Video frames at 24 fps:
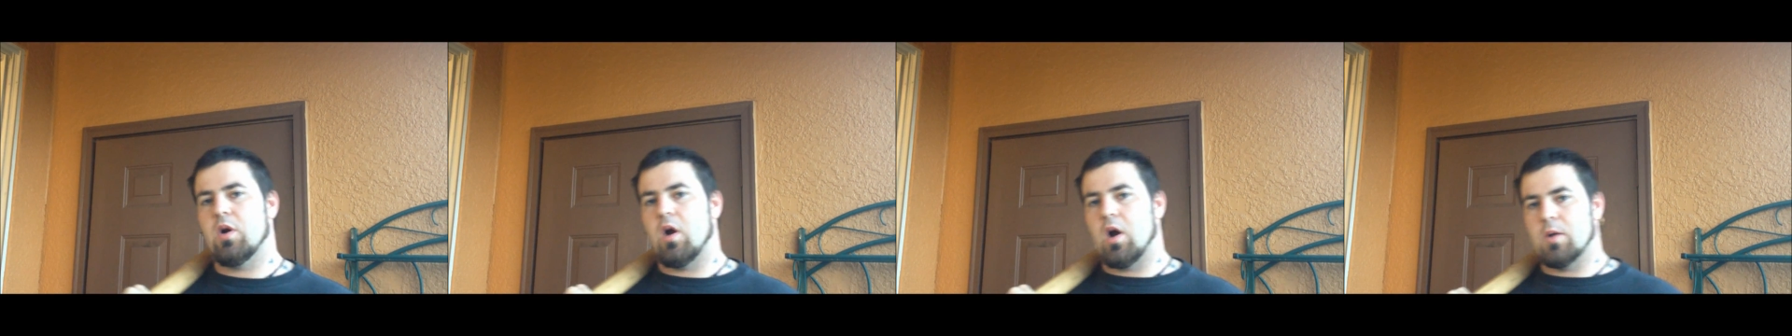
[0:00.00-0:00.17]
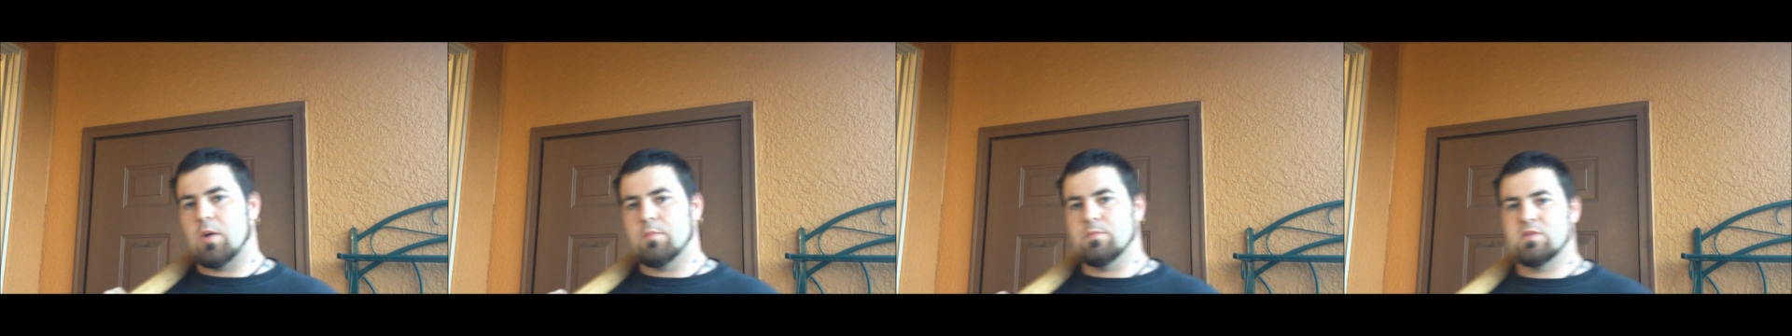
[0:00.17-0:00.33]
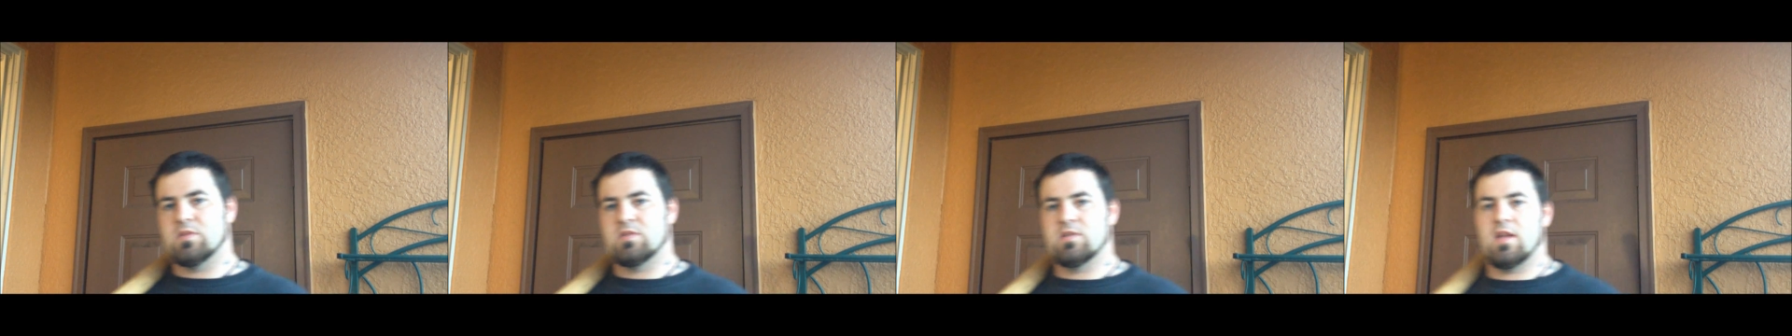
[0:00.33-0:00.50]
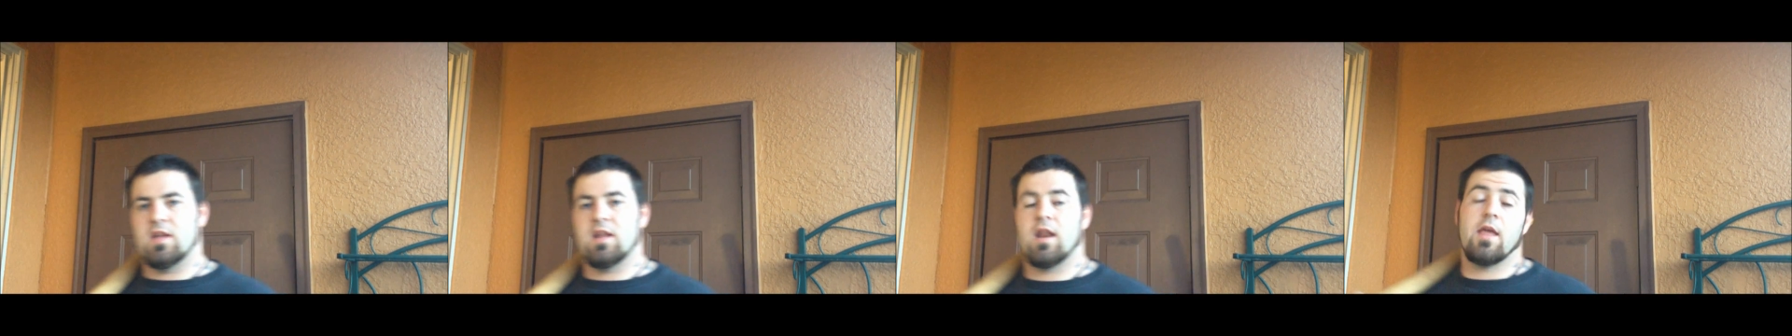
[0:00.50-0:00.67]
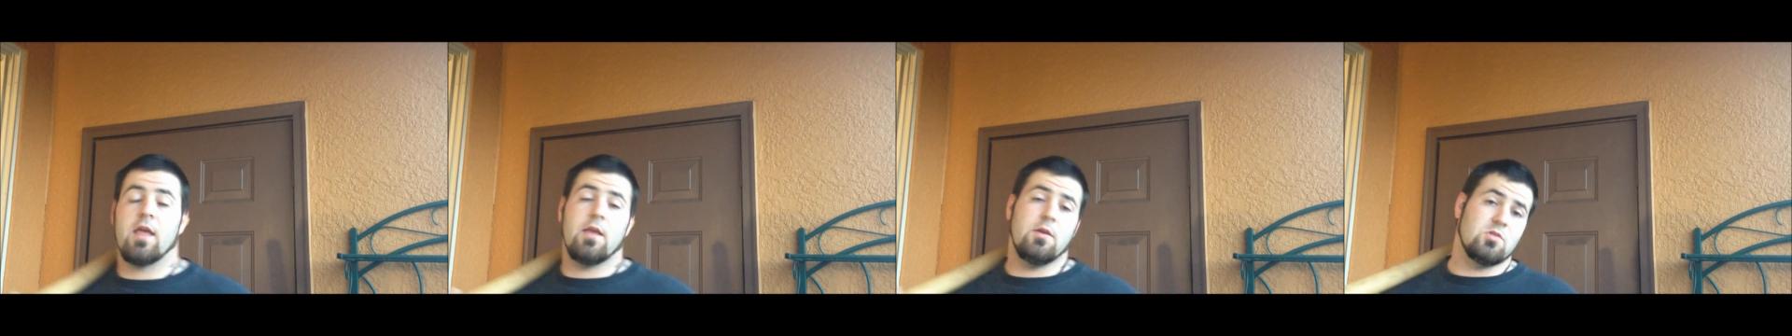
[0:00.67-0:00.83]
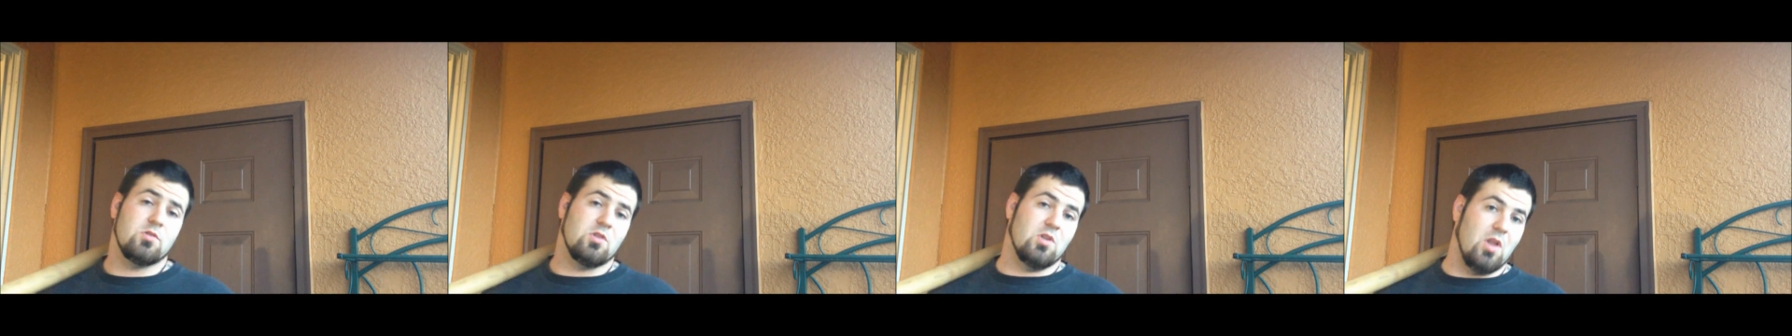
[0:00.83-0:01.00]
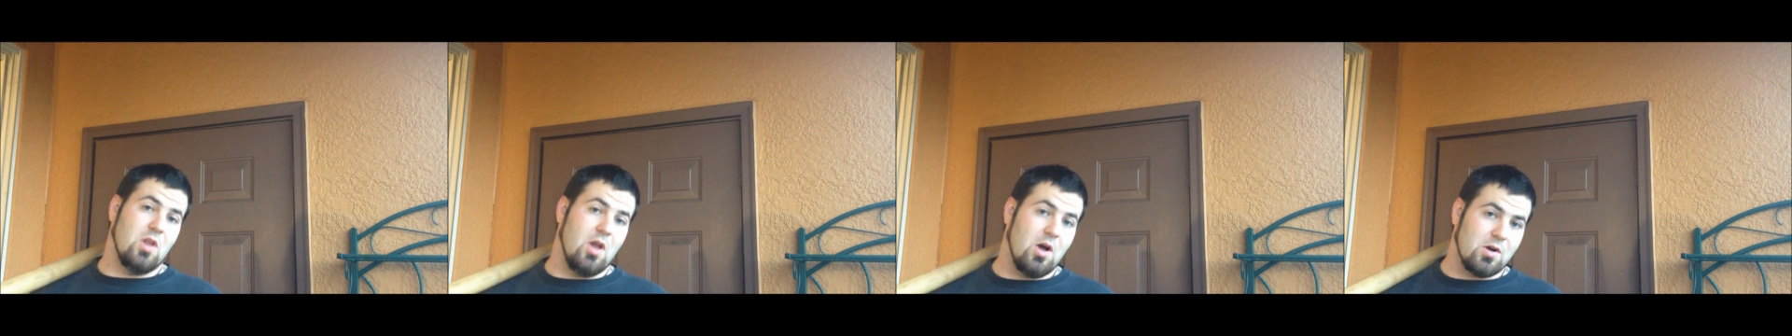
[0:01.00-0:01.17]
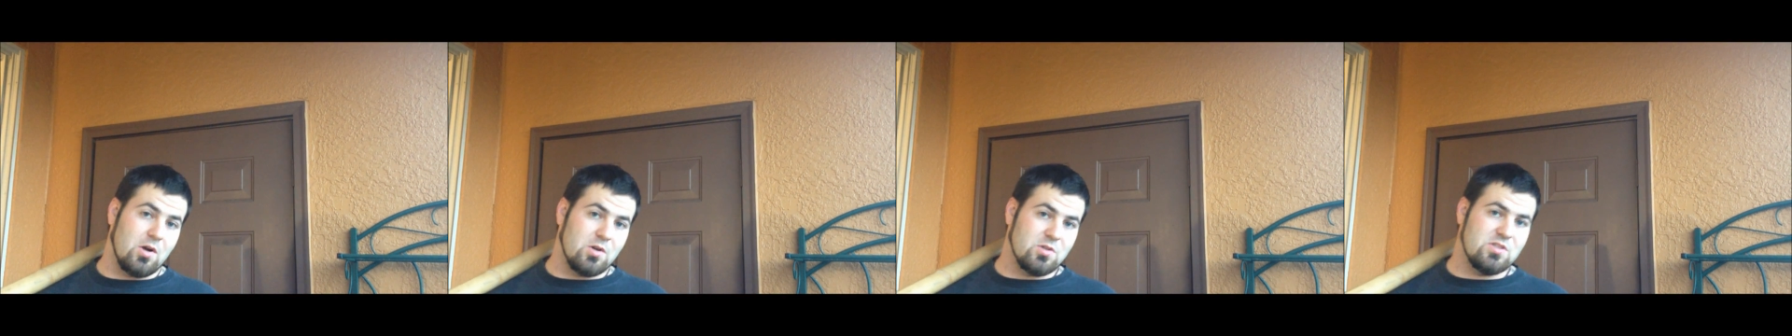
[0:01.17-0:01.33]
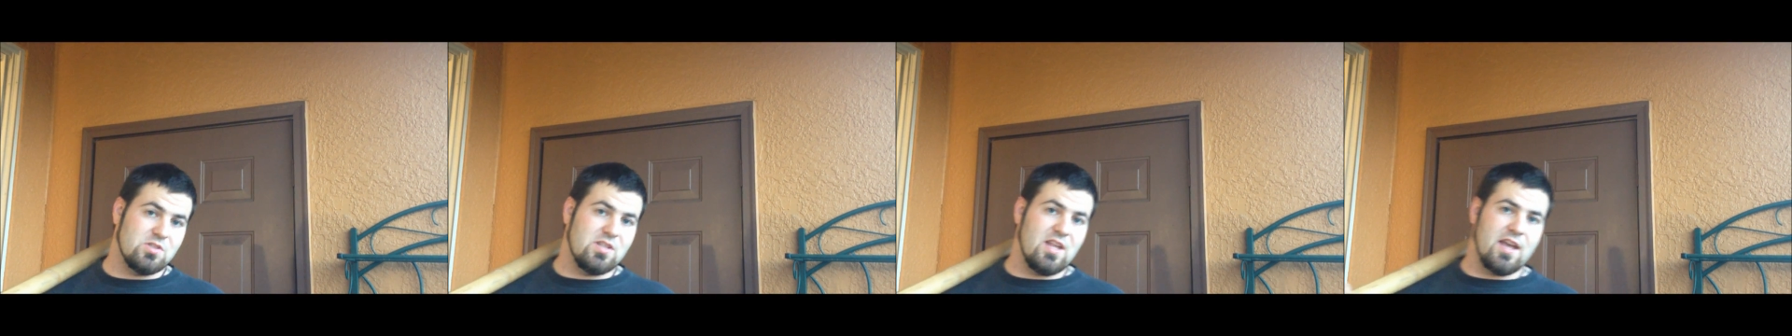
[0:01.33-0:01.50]
arms and I use a
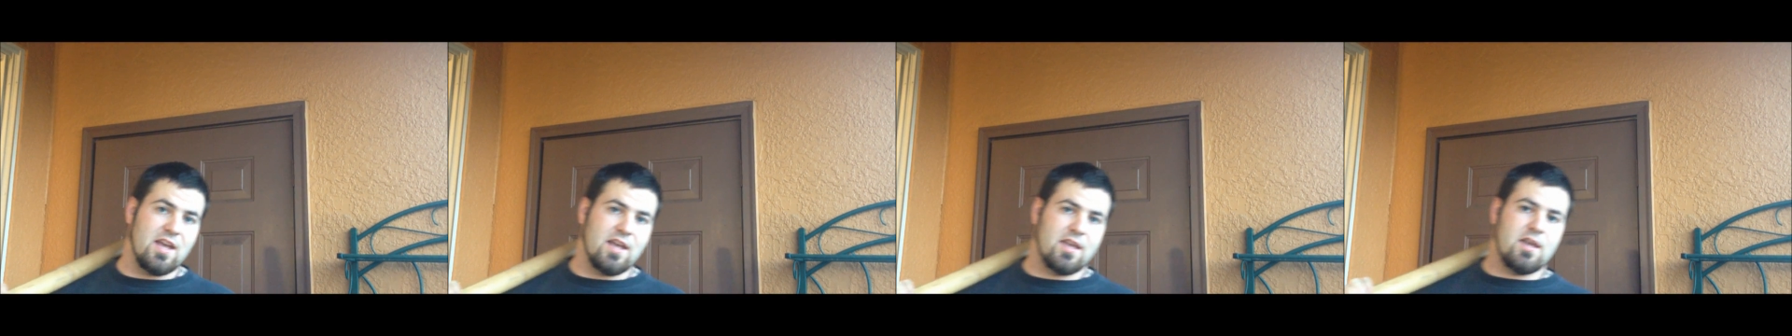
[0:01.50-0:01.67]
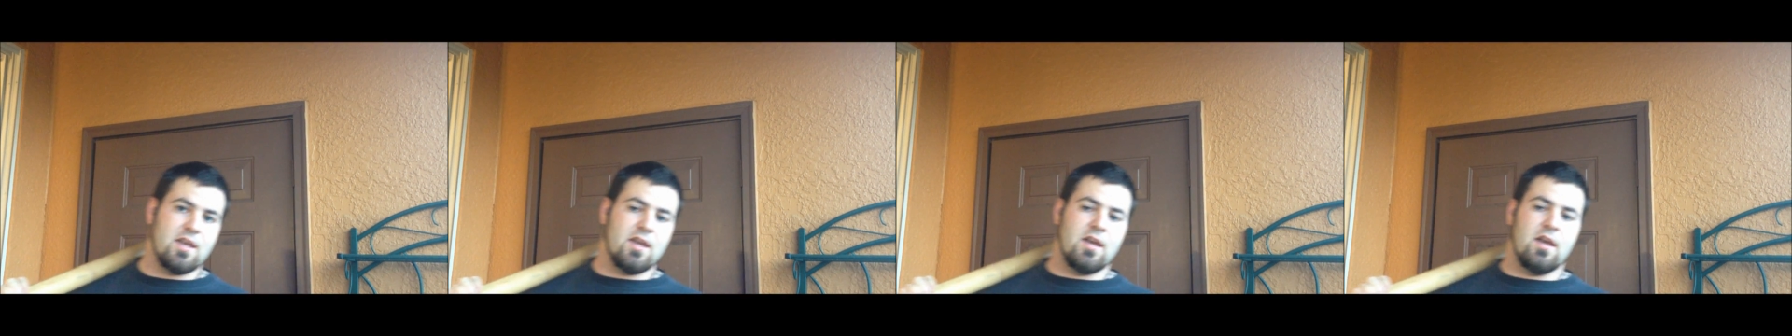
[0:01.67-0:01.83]
longer stick.